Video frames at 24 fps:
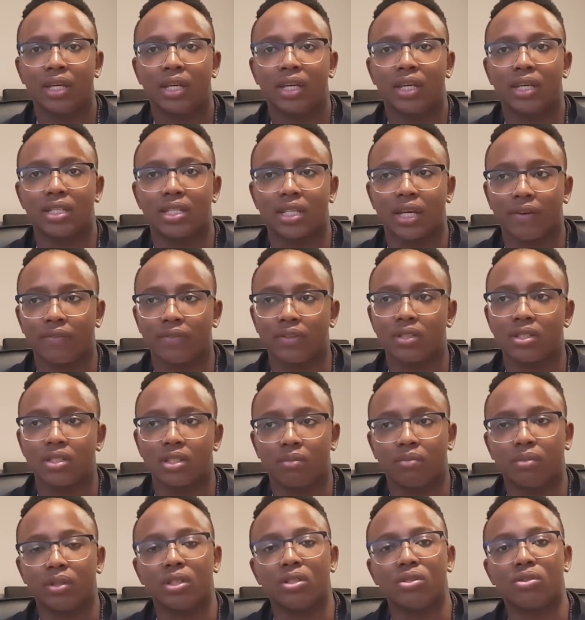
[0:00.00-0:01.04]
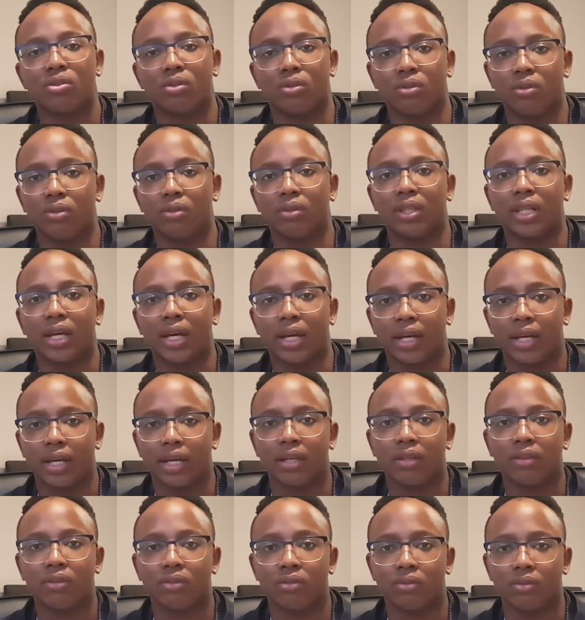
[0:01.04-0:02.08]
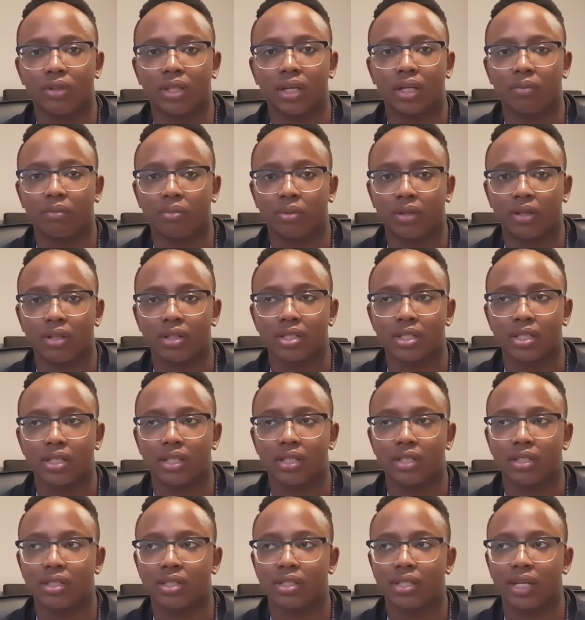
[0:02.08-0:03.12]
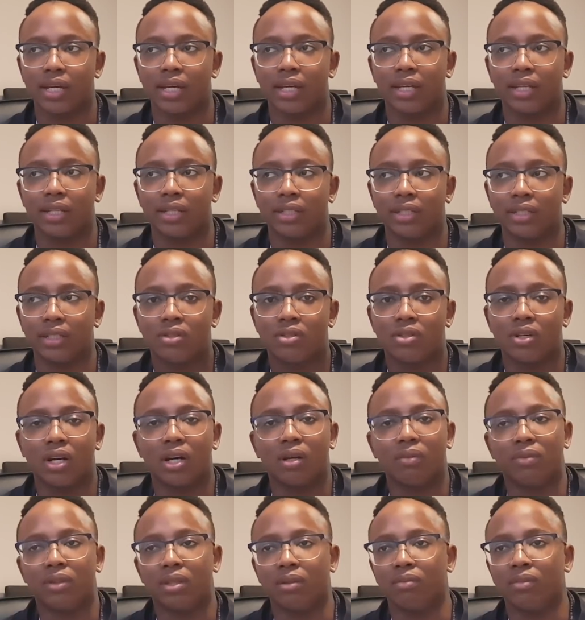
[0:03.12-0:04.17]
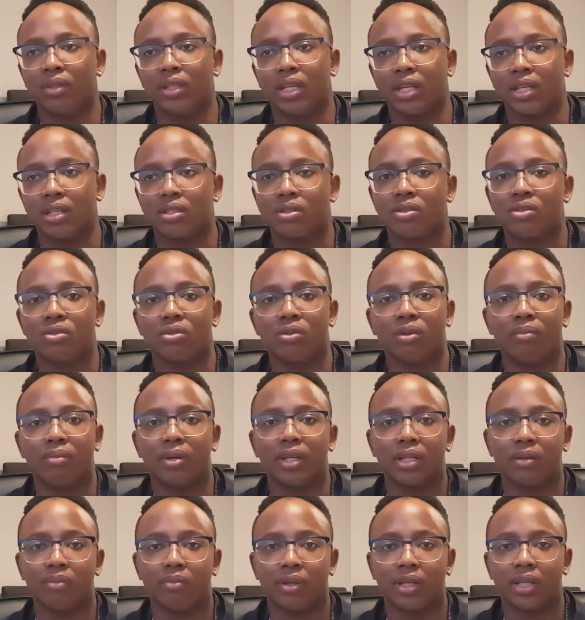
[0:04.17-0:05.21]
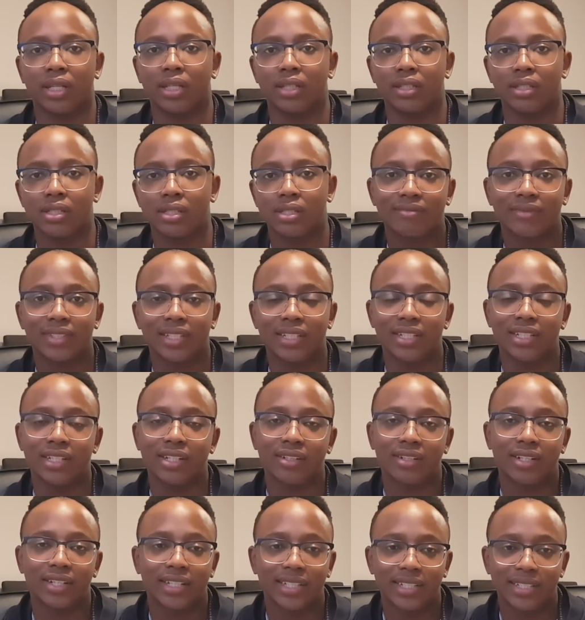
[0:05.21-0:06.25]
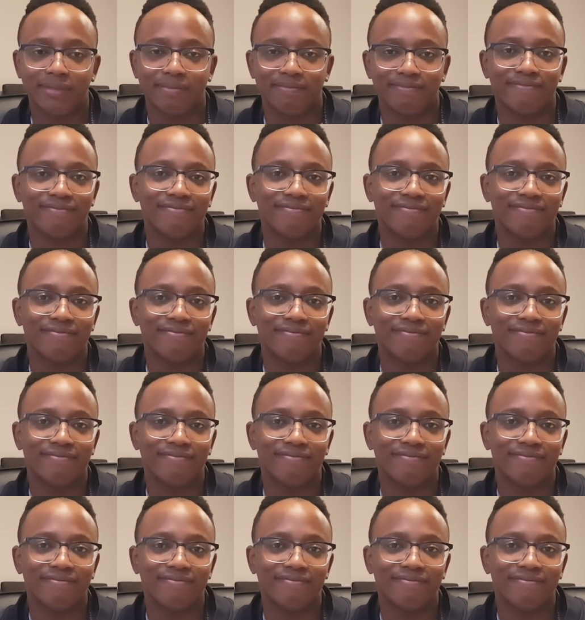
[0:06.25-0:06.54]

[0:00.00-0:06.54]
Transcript: is having somebody to hold their hand through that process and to help them get to a better place. And here I am.